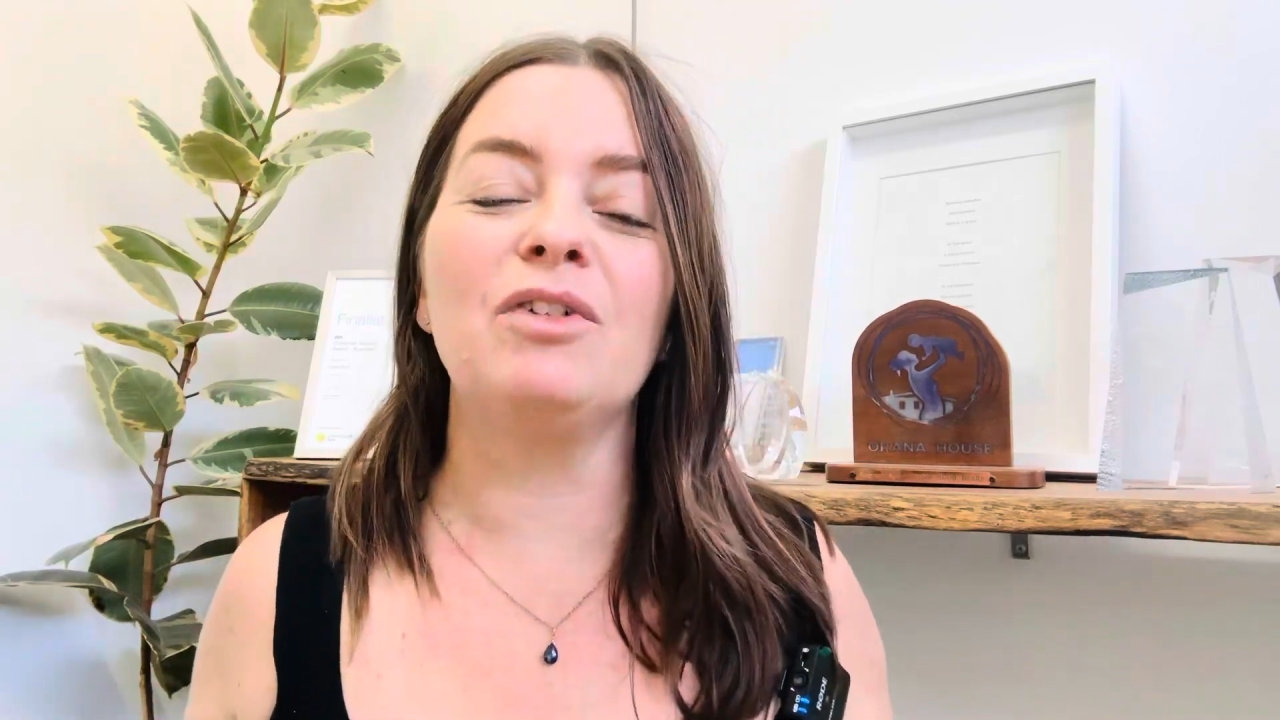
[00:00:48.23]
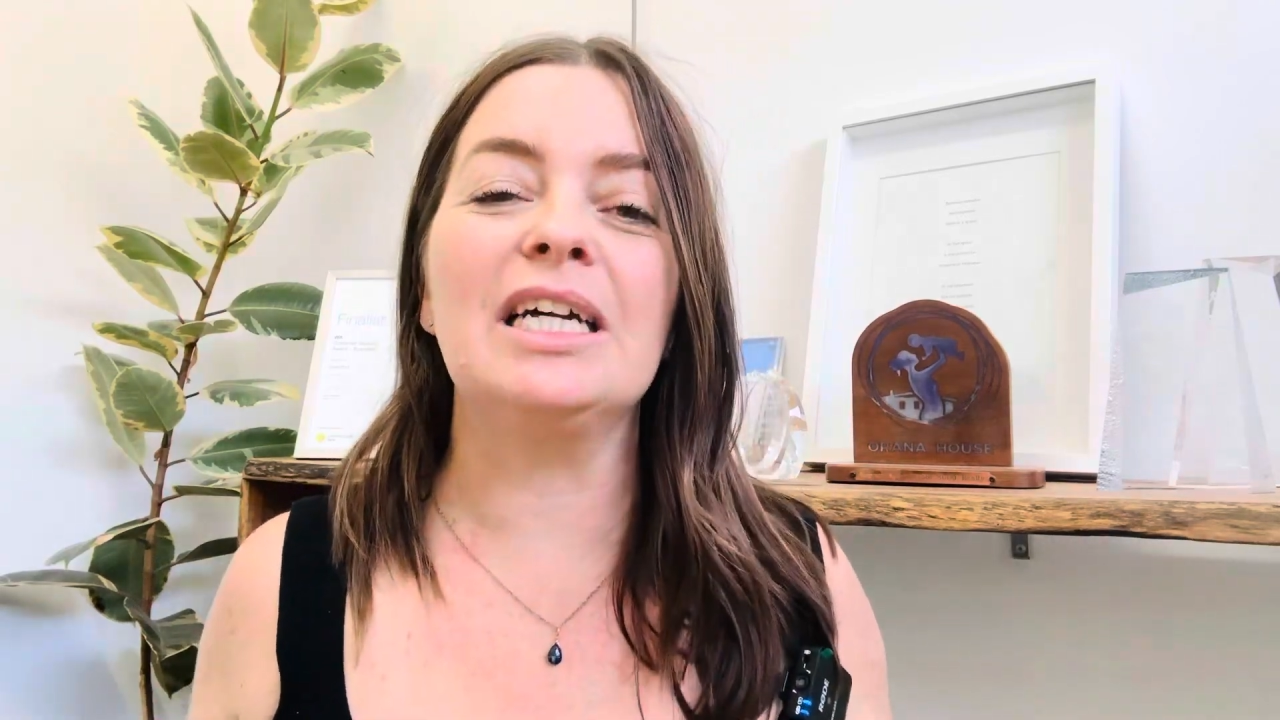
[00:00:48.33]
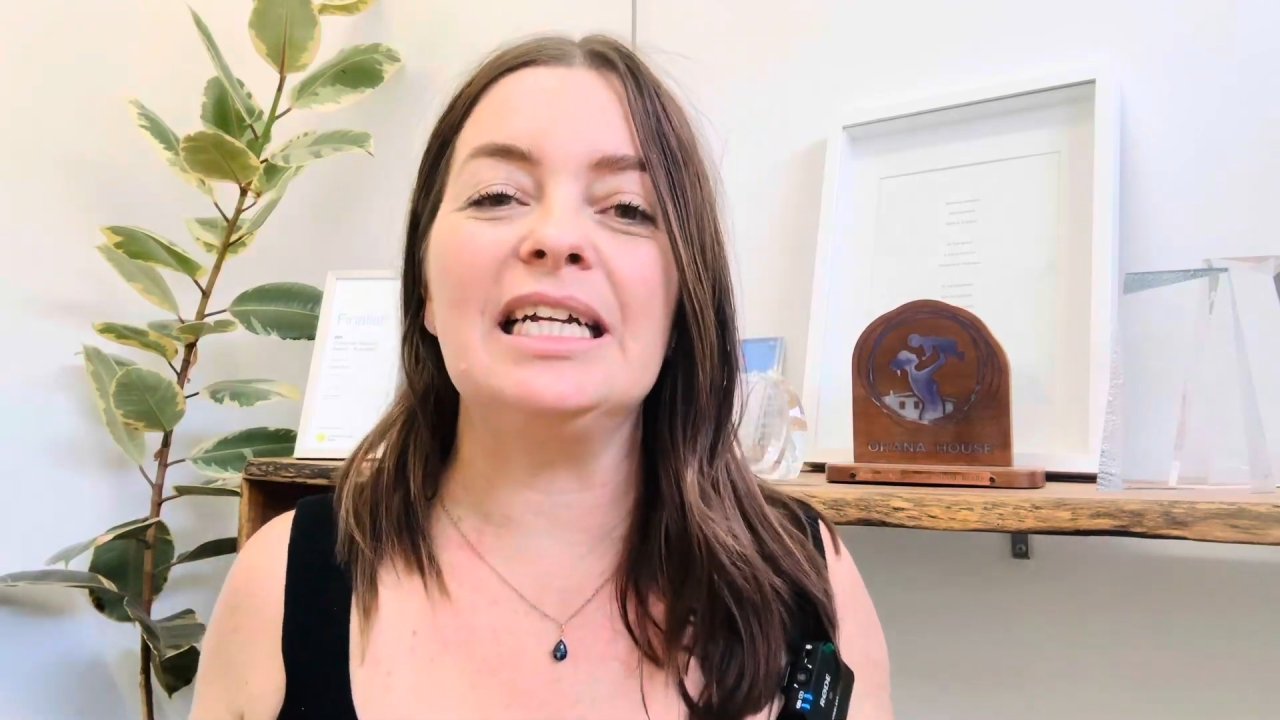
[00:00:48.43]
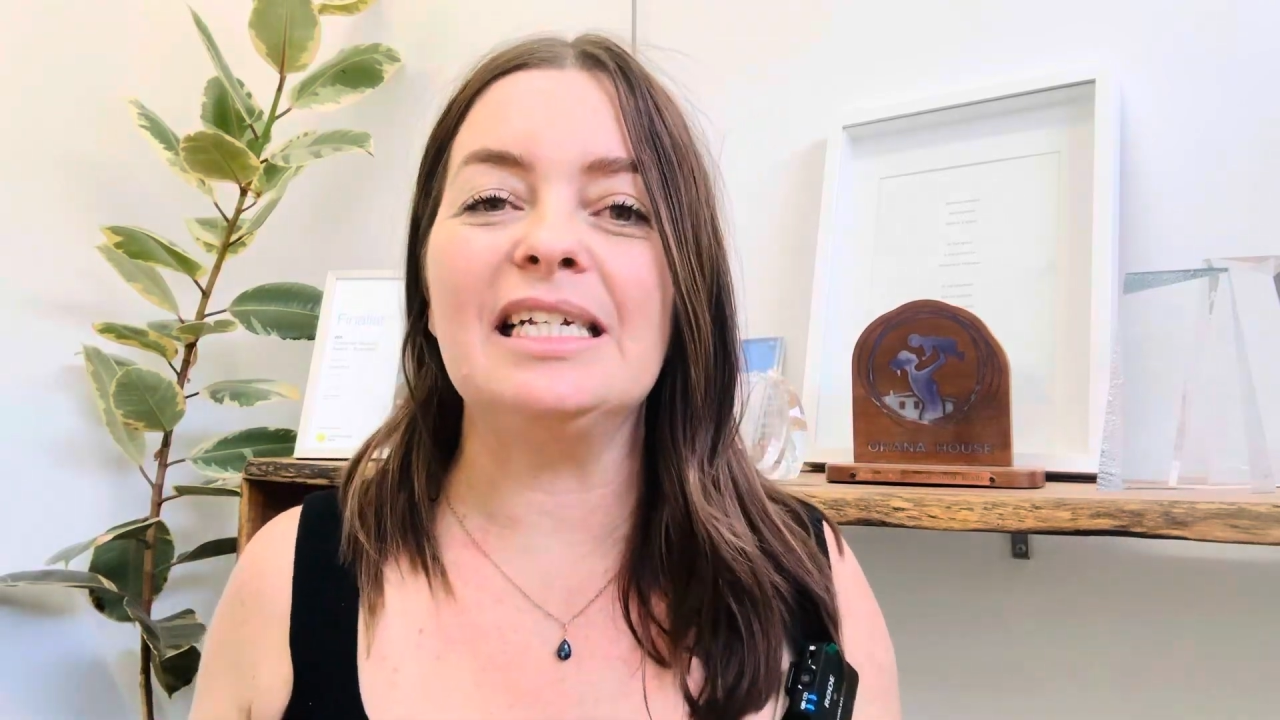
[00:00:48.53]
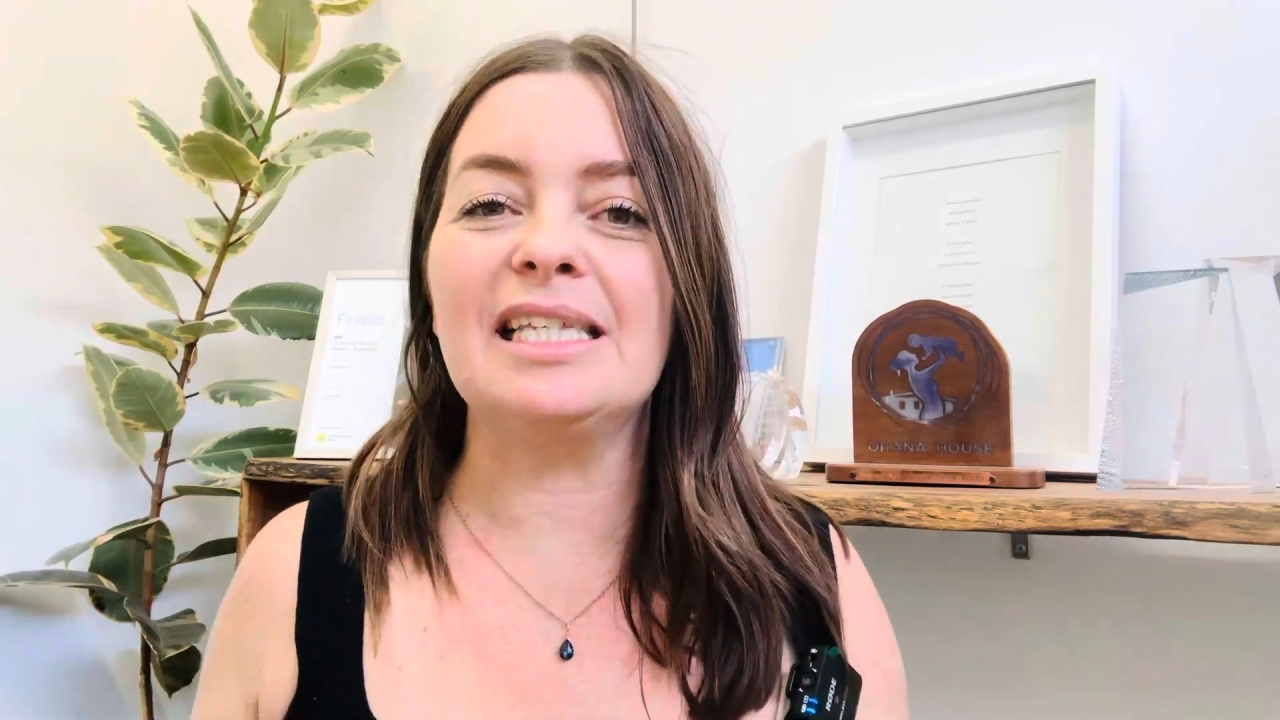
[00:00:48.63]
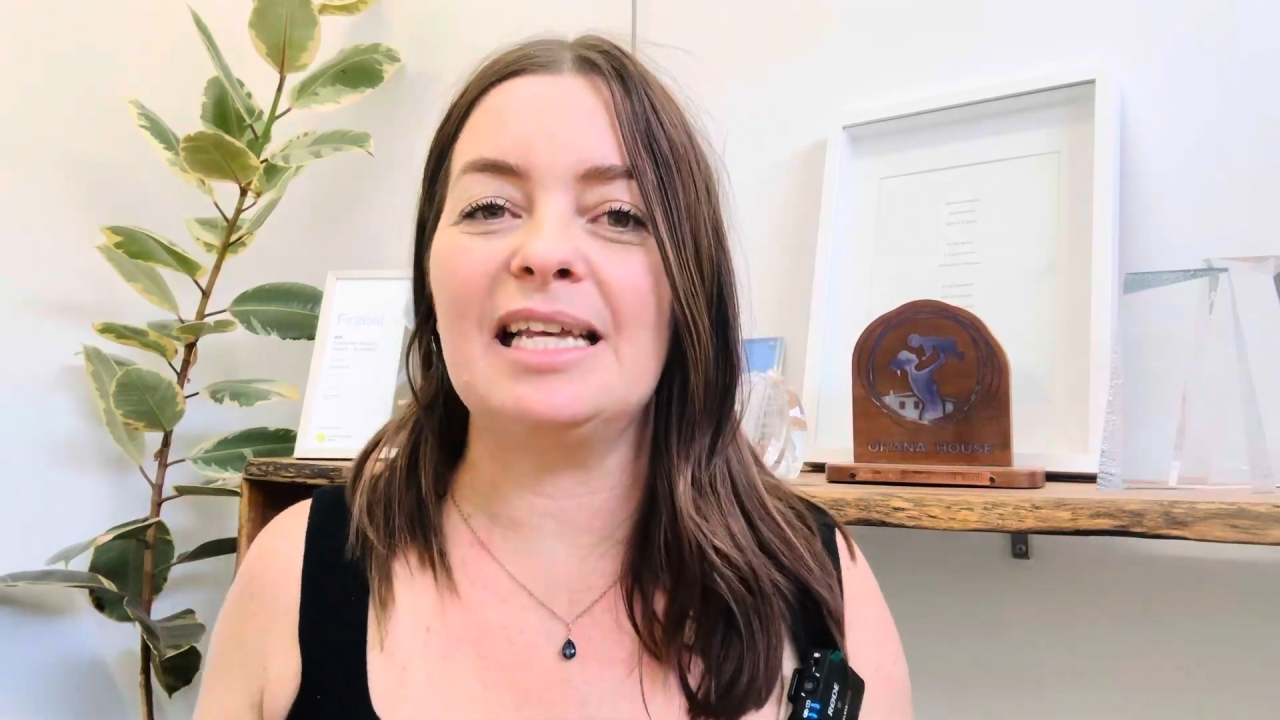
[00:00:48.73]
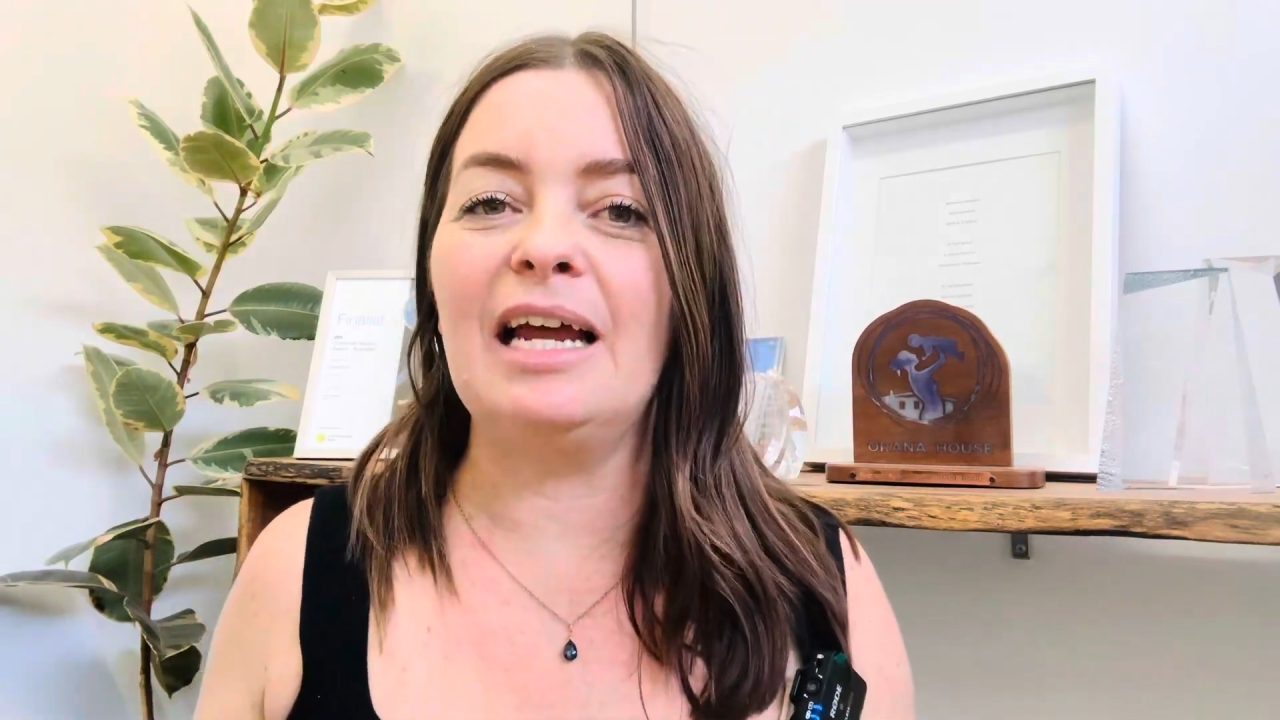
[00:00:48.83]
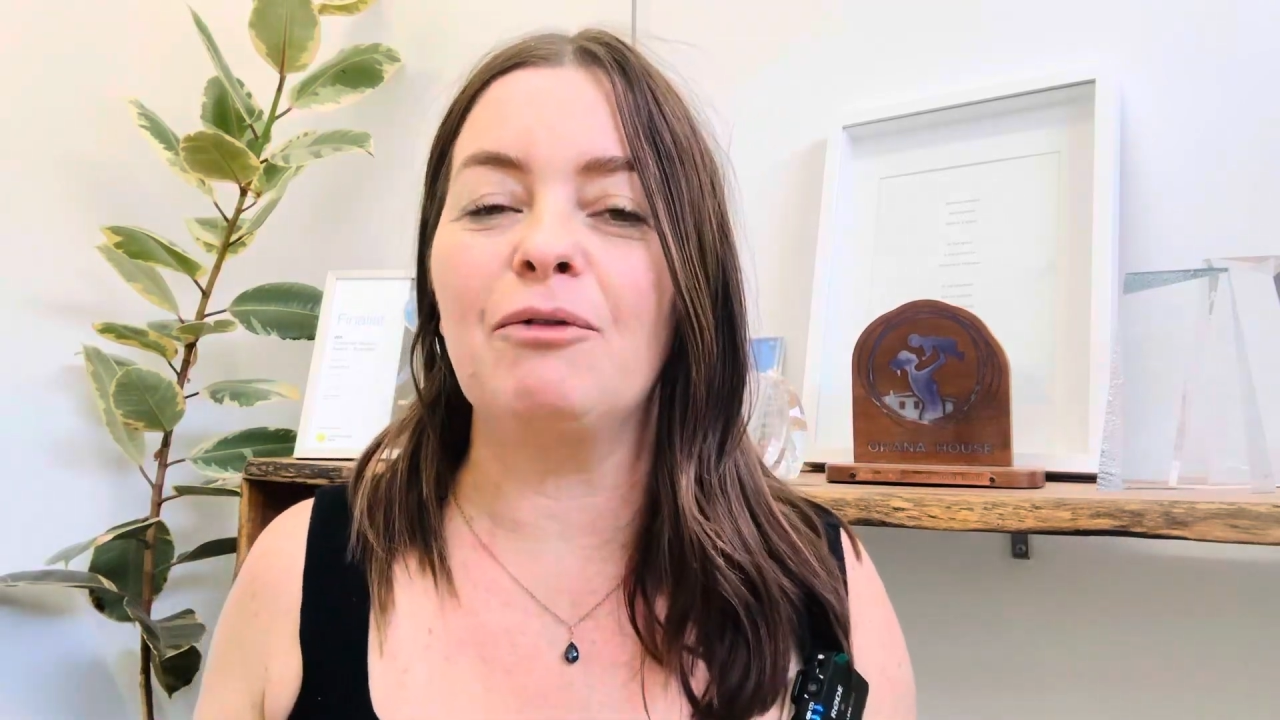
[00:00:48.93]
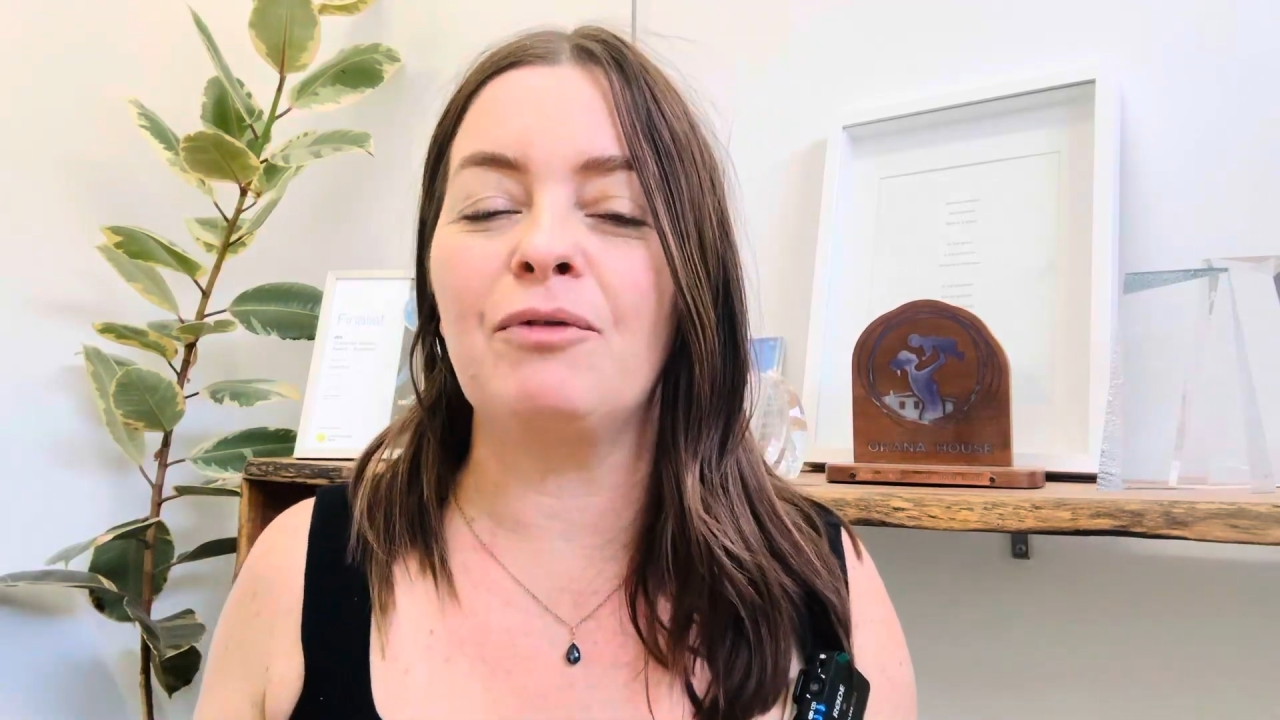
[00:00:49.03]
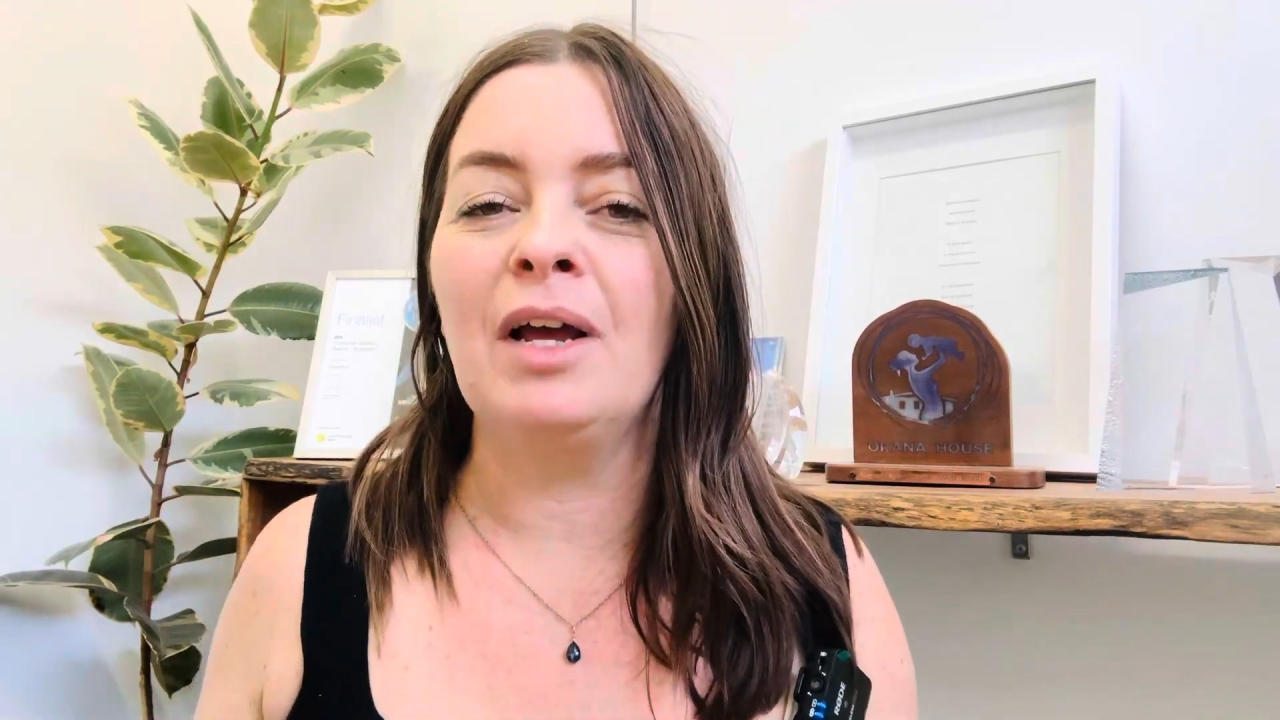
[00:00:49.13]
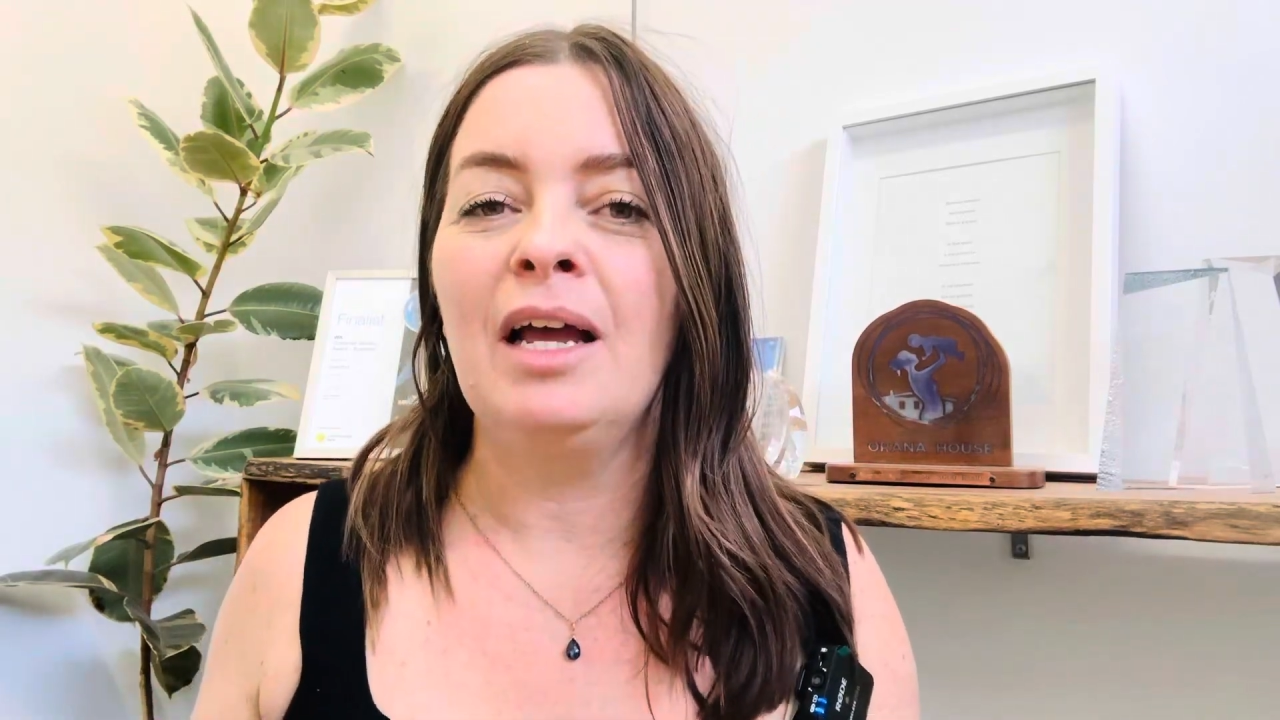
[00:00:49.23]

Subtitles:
really safe